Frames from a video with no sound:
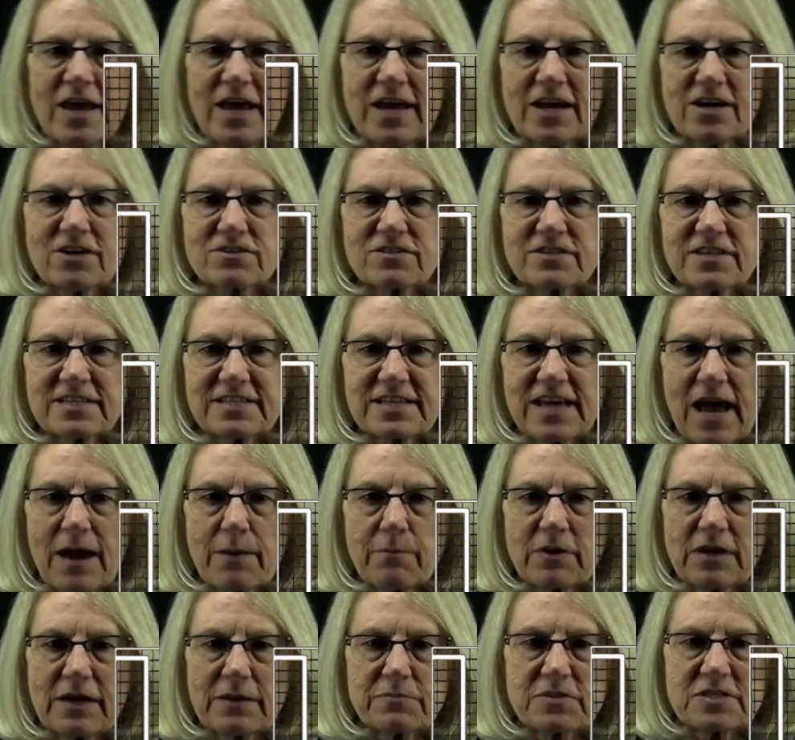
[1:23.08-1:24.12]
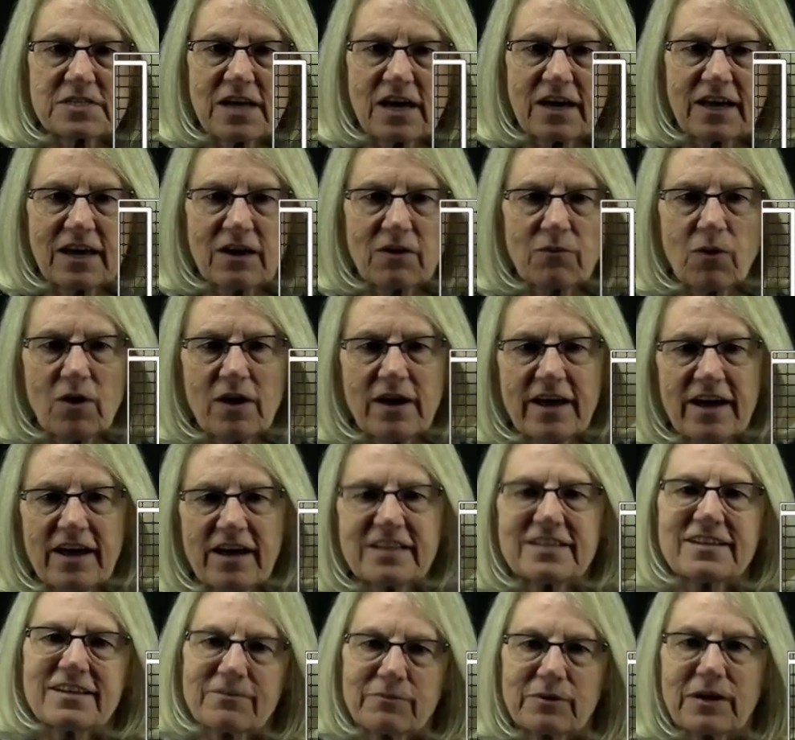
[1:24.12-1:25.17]
Here's the time when I'm stuck at
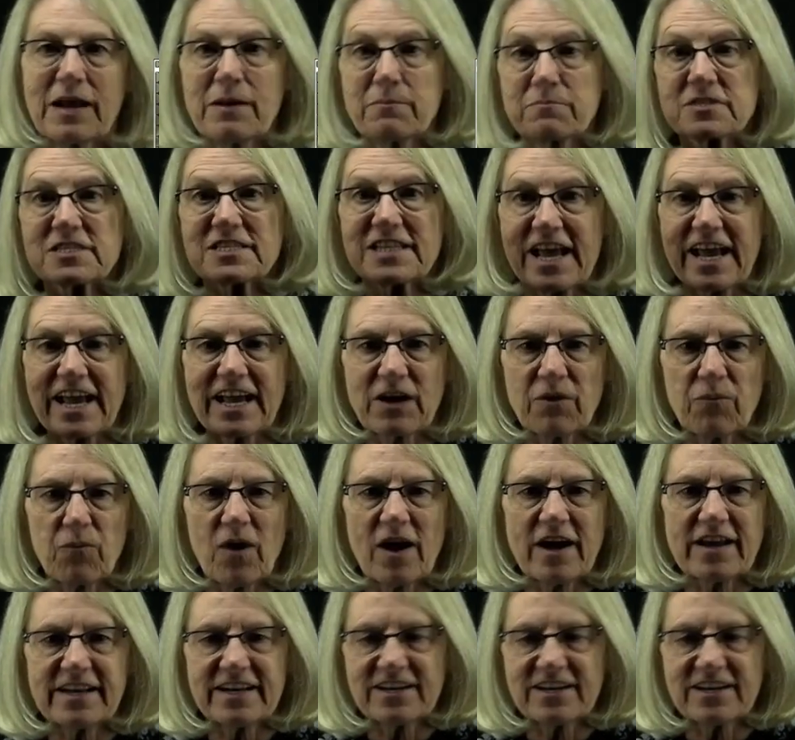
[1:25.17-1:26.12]
1, when I'm staying at 1.